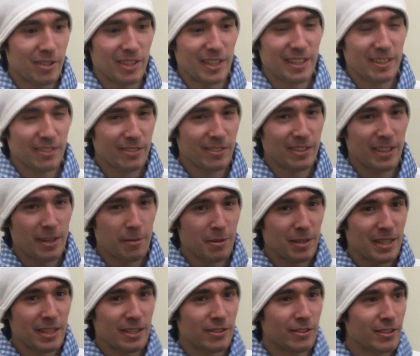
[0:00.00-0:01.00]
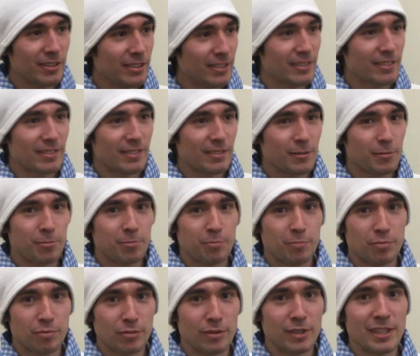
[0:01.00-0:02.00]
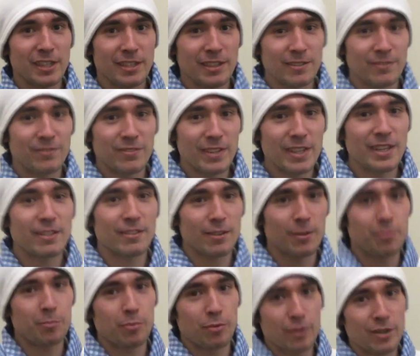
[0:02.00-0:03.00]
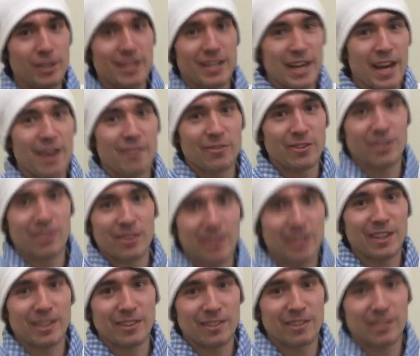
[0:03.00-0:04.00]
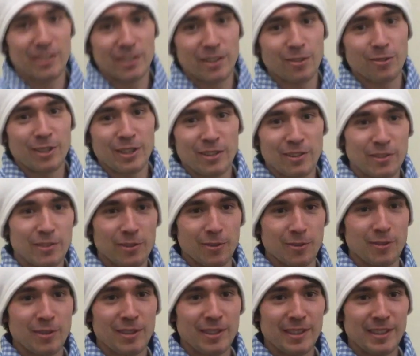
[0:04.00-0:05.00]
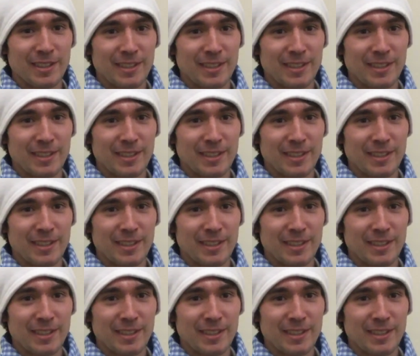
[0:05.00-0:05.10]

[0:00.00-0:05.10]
with an Oscar nomination, it's a pretty heavy thing to go into.